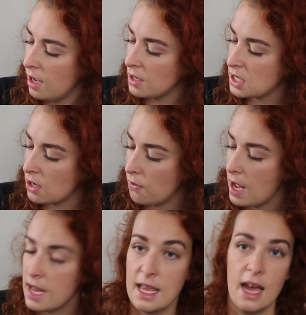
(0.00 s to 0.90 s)
And so,
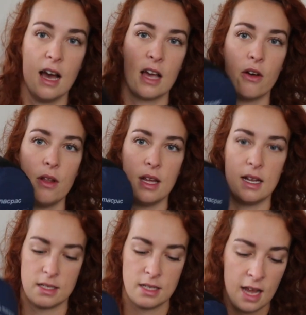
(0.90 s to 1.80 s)
yeah, I got
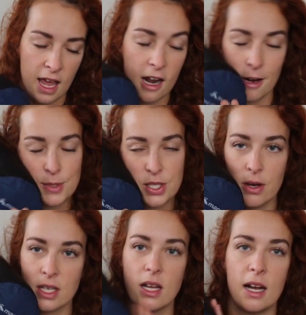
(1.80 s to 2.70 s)
this. And I'm
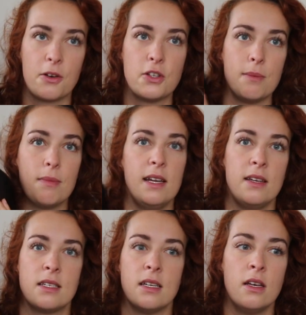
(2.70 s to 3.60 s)
so excited because it
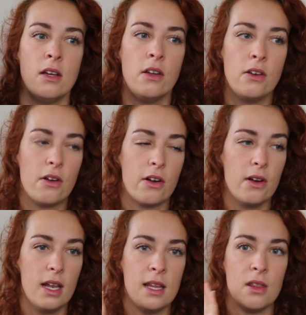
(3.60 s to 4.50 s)
means not
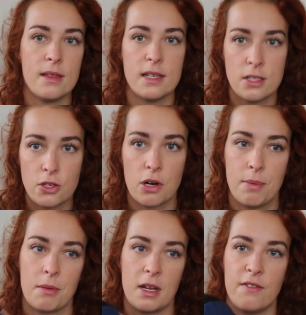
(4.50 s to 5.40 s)
only this
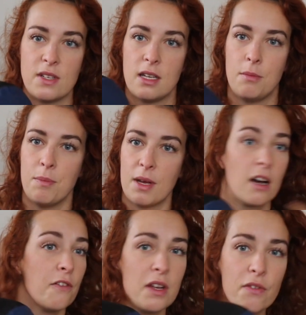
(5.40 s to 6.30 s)
trip I'm going to have a sleeping bag.
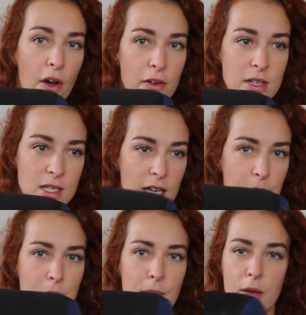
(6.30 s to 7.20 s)
I've never owned a
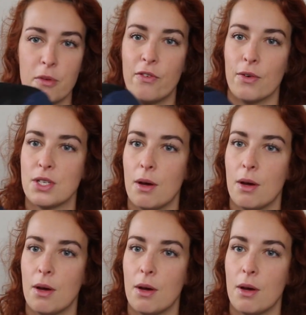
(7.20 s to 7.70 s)
sleeping bag before.